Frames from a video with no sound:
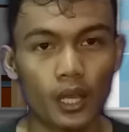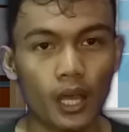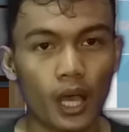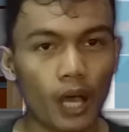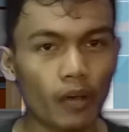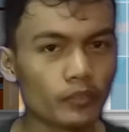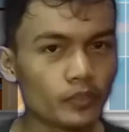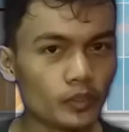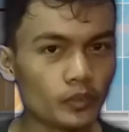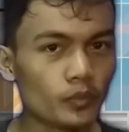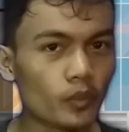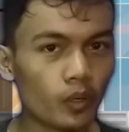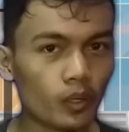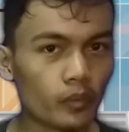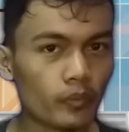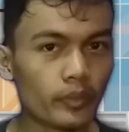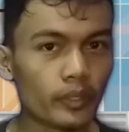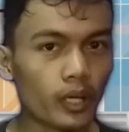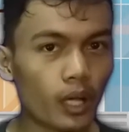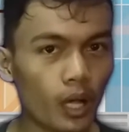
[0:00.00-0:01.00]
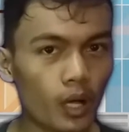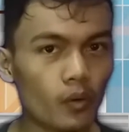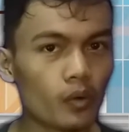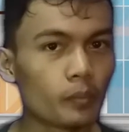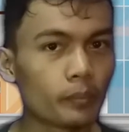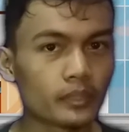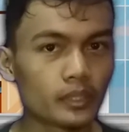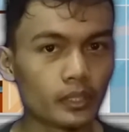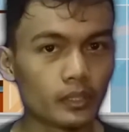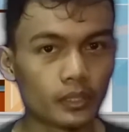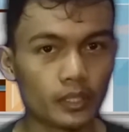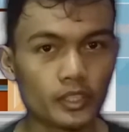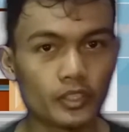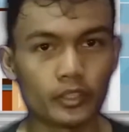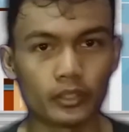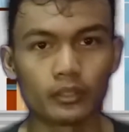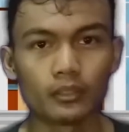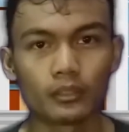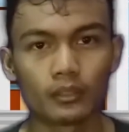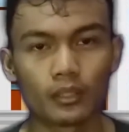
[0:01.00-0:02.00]
After following our
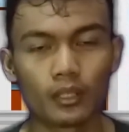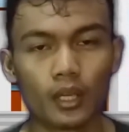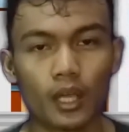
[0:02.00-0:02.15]
presentation,